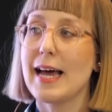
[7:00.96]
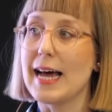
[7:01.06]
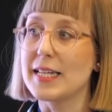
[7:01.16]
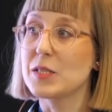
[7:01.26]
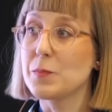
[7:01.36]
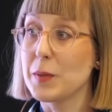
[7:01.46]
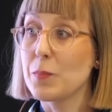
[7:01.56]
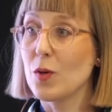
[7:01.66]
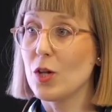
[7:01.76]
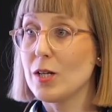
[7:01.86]
as
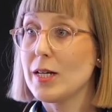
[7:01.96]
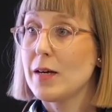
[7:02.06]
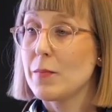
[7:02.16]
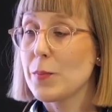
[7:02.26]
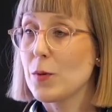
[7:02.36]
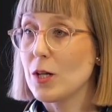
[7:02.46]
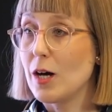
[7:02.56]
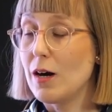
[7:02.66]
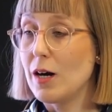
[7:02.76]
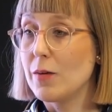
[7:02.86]
people
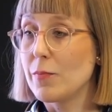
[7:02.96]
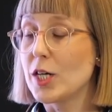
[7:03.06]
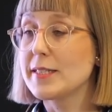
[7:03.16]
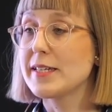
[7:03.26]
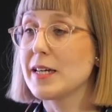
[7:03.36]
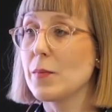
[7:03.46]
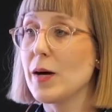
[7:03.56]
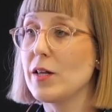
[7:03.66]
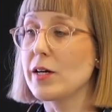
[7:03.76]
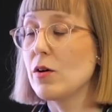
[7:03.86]
are thinking
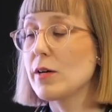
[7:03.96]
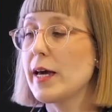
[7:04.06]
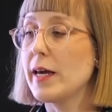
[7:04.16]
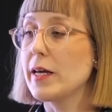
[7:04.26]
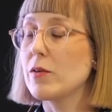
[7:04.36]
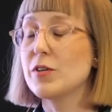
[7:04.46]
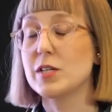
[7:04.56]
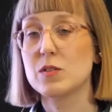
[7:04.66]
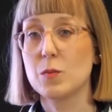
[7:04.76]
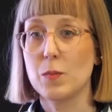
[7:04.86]
about, like, okay,
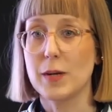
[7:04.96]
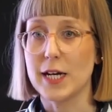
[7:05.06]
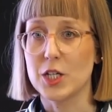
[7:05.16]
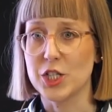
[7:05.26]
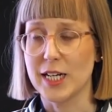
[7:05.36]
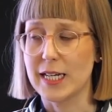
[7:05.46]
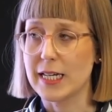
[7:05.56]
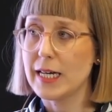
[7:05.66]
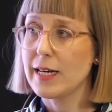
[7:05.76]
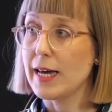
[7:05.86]
reusable packaging,